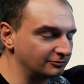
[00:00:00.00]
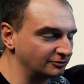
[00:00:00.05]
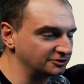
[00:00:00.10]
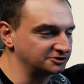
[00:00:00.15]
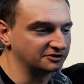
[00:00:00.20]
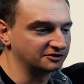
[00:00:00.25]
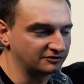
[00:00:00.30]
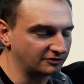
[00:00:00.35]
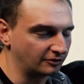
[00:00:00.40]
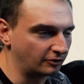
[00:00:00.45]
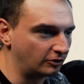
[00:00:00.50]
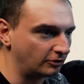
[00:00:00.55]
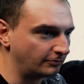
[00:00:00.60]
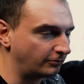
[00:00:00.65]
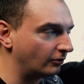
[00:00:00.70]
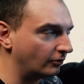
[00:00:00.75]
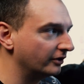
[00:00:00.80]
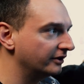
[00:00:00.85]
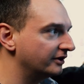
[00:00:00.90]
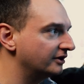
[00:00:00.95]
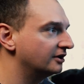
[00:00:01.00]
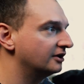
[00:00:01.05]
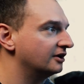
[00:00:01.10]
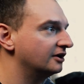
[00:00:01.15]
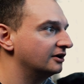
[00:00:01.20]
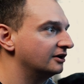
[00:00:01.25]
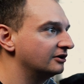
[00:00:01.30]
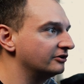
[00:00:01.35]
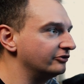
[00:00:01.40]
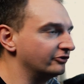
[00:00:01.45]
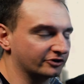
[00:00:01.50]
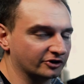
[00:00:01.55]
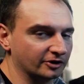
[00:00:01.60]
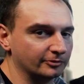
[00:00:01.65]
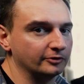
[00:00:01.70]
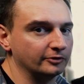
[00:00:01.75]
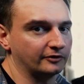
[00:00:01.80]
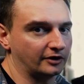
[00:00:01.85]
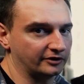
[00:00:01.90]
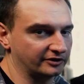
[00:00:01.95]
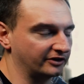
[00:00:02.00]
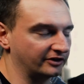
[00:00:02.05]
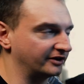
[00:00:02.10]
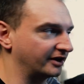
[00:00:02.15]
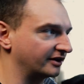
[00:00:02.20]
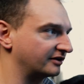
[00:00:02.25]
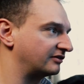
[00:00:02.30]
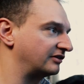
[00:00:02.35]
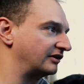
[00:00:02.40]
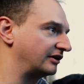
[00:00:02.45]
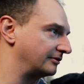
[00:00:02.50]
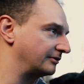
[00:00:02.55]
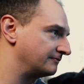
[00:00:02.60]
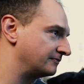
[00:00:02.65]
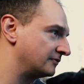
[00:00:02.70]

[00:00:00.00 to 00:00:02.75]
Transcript: which is the whole point, you're going to move on to the next thing.